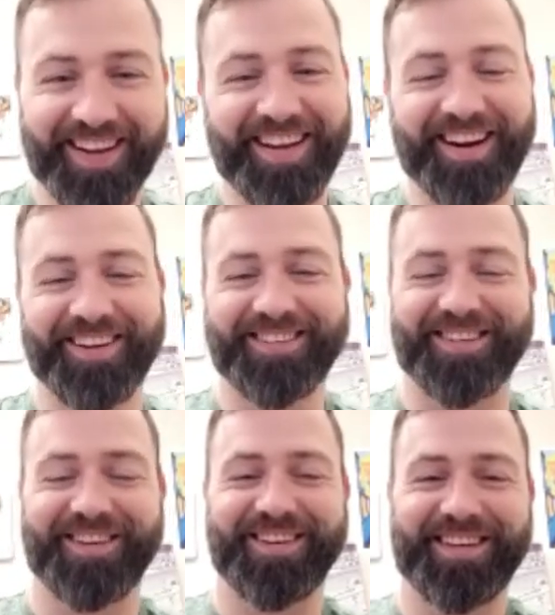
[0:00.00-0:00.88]
you know,
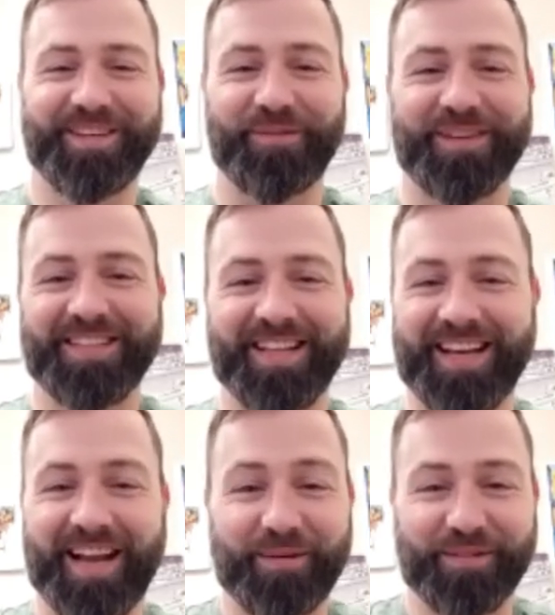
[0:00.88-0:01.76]
so so it wasn't
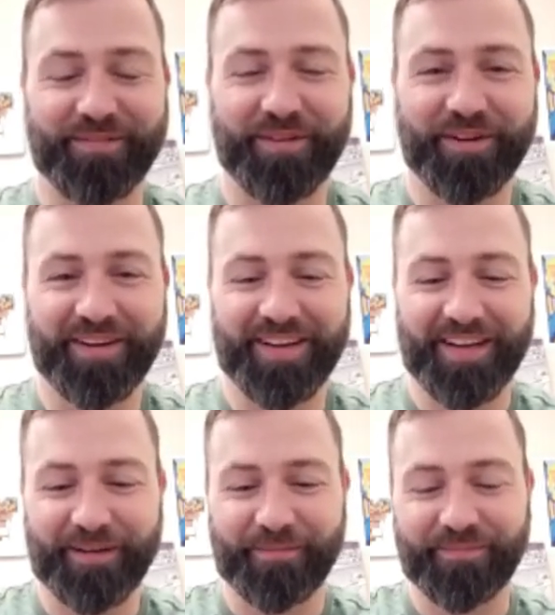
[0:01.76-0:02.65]
like I was very
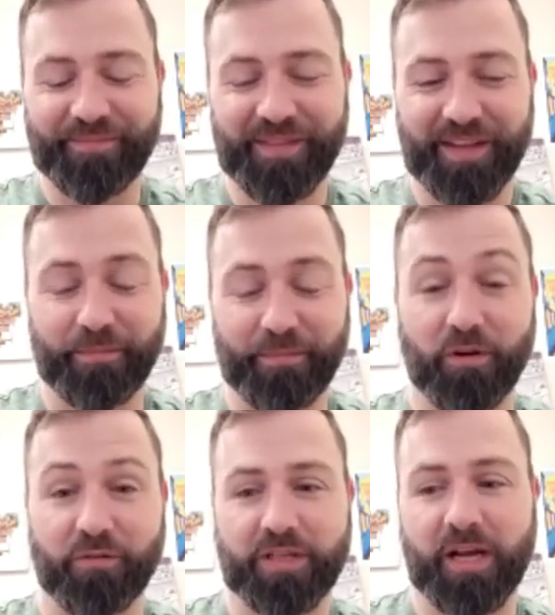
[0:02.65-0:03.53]
um thing. But
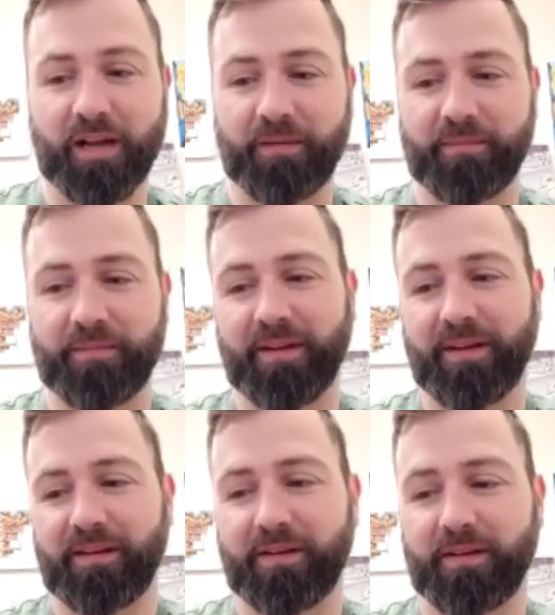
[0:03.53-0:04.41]
over time,
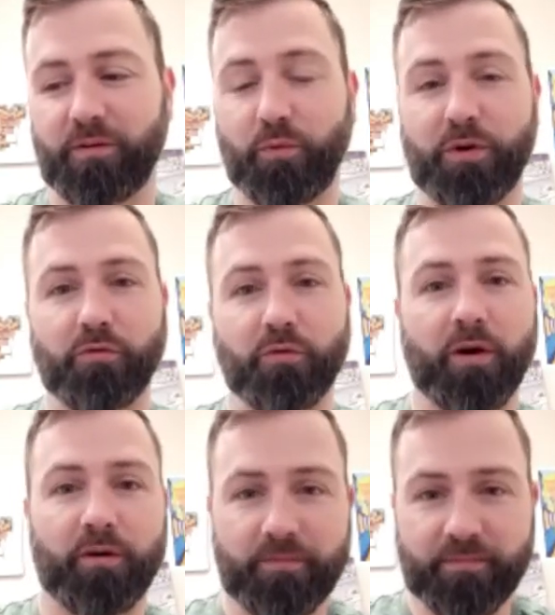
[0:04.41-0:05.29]
uh, we
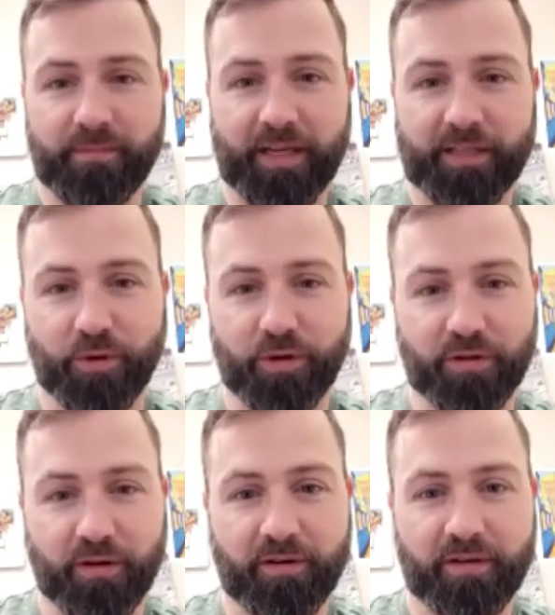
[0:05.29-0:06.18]
grow as martial
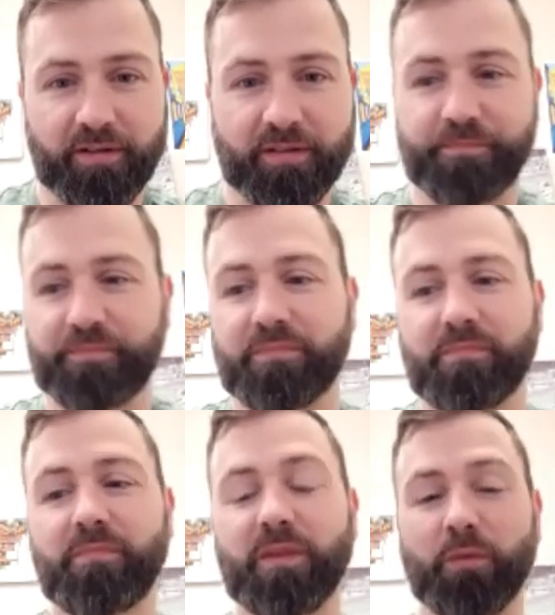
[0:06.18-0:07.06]
artists.
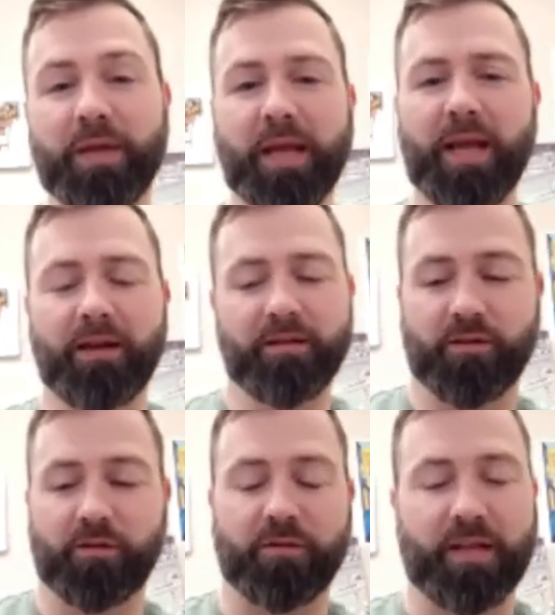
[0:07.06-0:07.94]
Mm-hmm. We gain
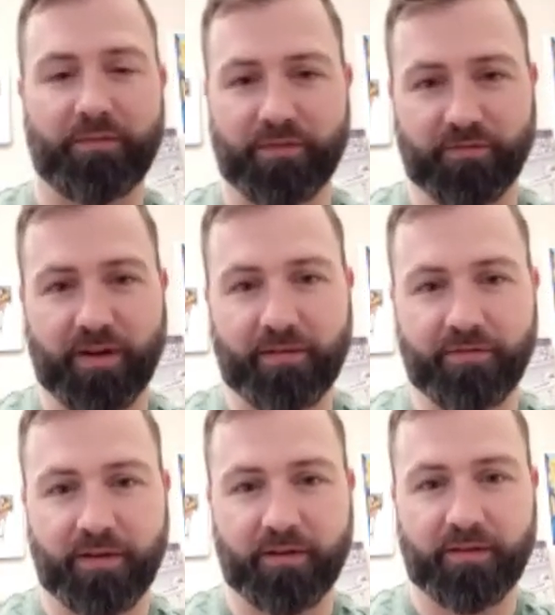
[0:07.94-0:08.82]
certain levels of
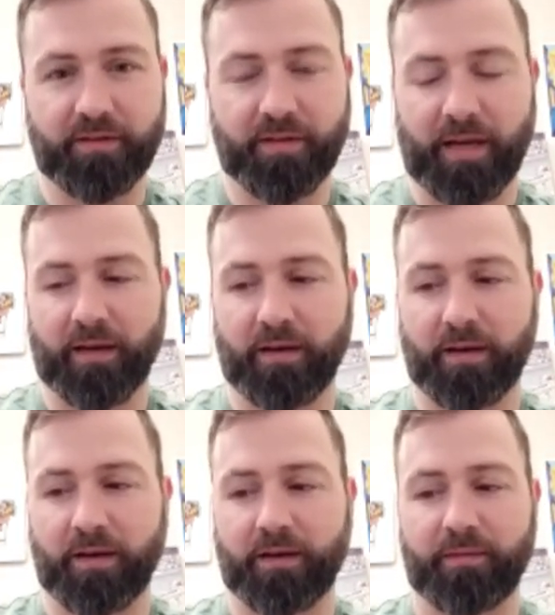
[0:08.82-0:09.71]
confidence and
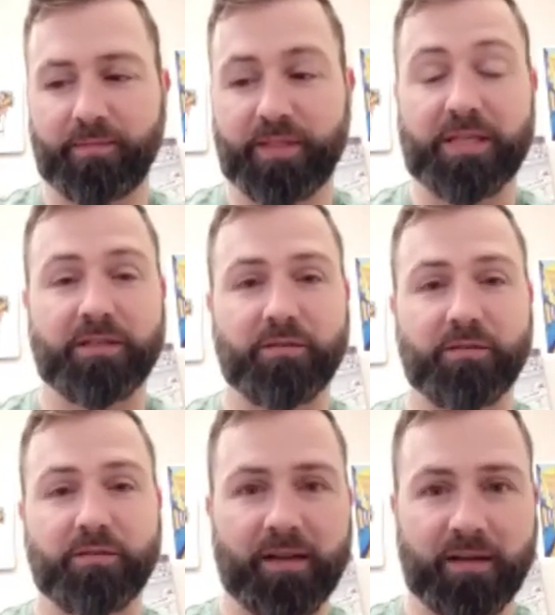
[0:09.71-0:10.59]
uh, sense of
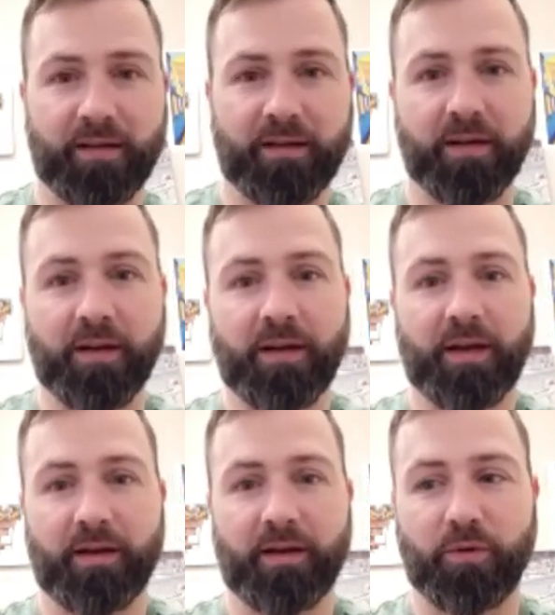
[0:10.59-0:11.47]
reality,
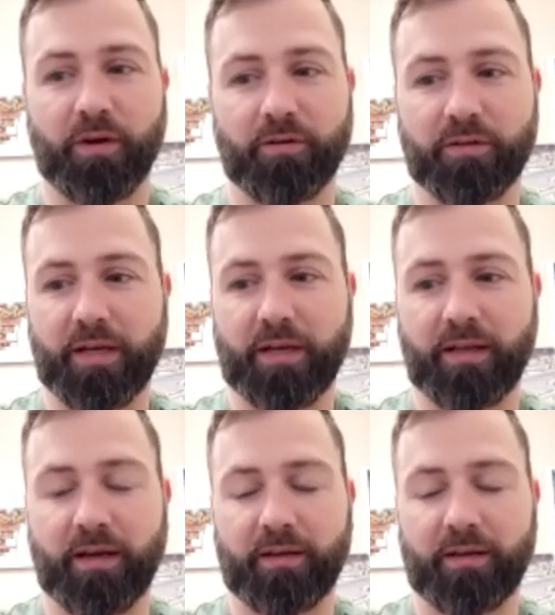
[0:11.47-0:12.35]
and we understand
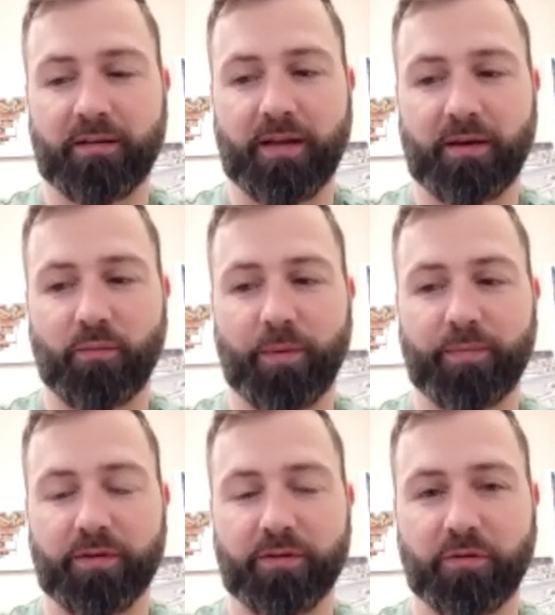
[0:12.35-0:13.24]
that that
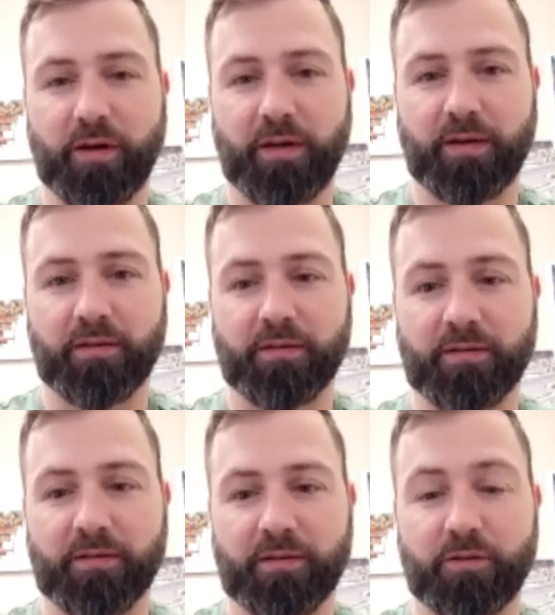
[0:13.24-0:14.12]
weapons training
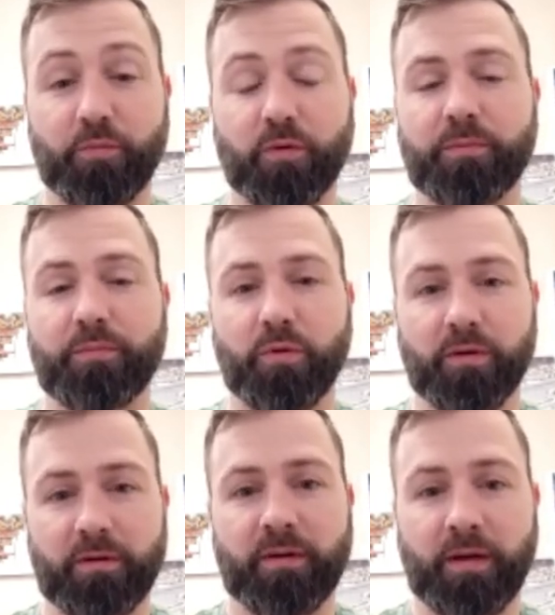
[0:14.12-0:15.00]
is super
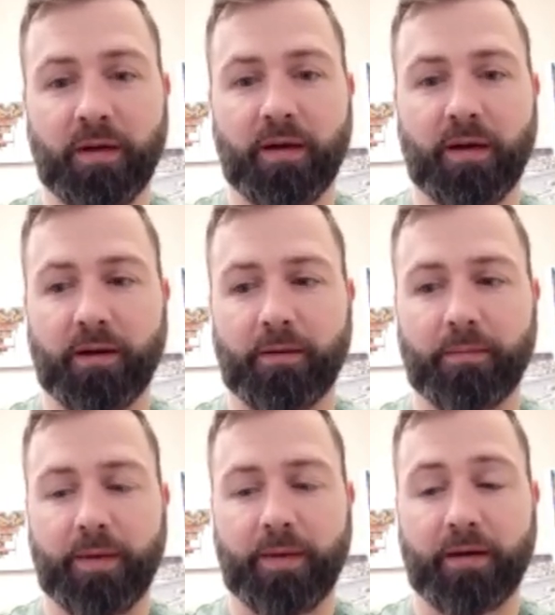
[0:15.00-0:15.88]
important.
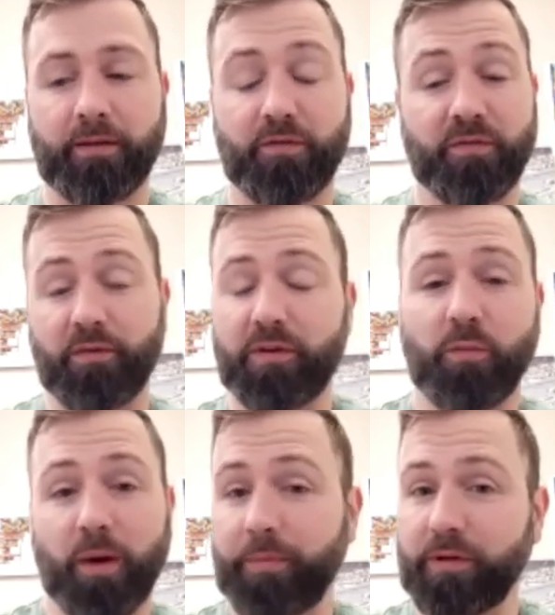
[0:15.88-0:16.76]
Um, and if you've never done
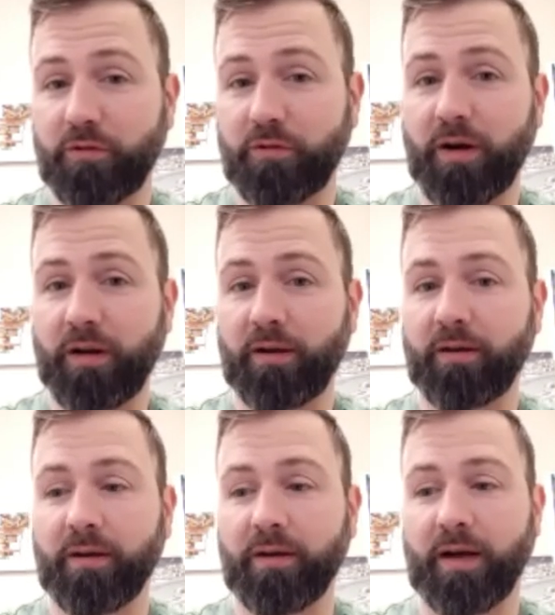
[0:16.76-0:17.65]
weapons training,
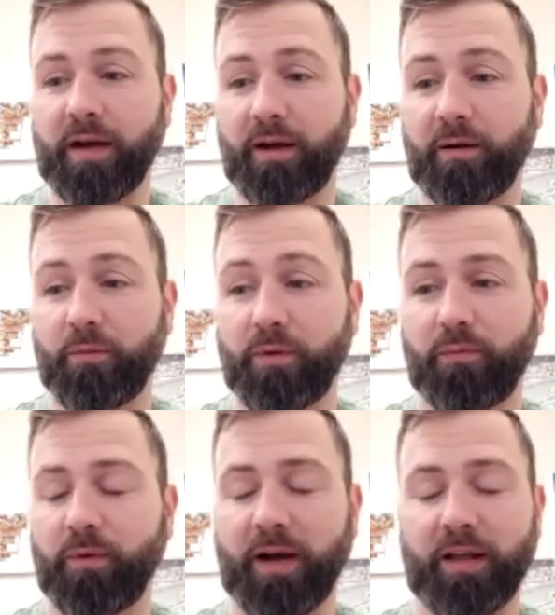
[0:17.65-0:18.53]
uh, we
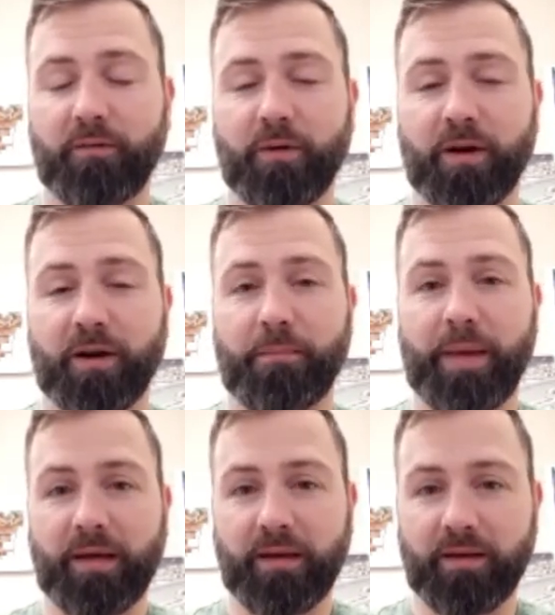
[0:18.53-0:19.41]
we highly
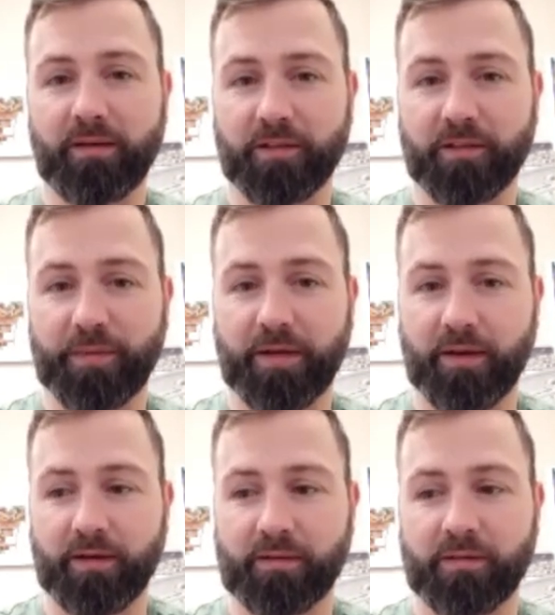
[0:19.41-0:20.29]
recommend it just
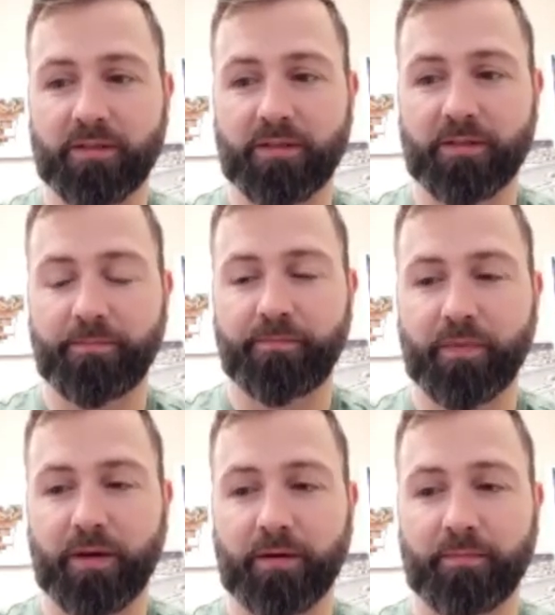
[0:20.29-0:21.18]
because
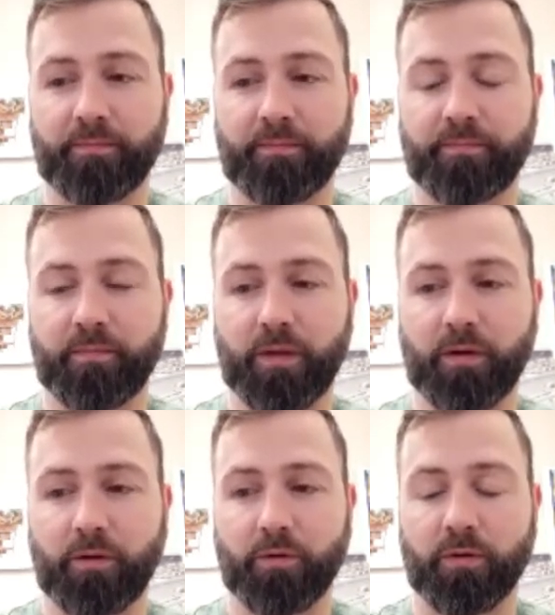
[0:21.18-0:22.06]
um, you
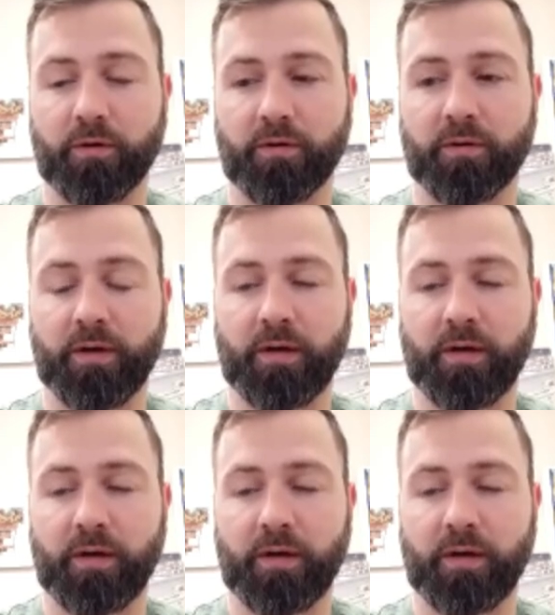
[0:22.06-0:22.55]
know your